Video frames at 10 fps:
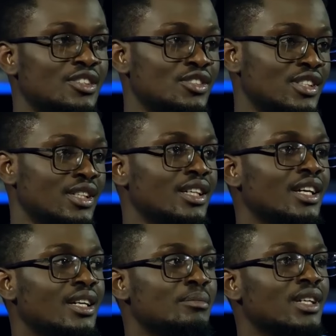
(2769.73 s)
And you say,
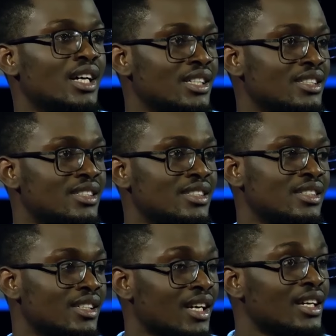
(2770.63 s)
my dad is
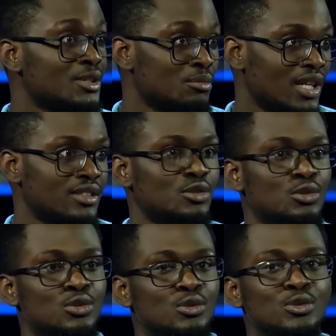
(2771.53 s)
a
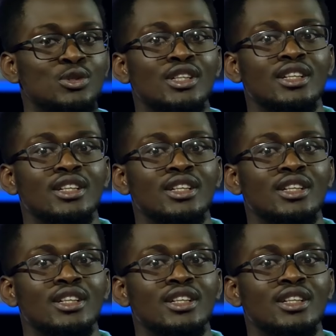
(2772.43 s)
clergyman.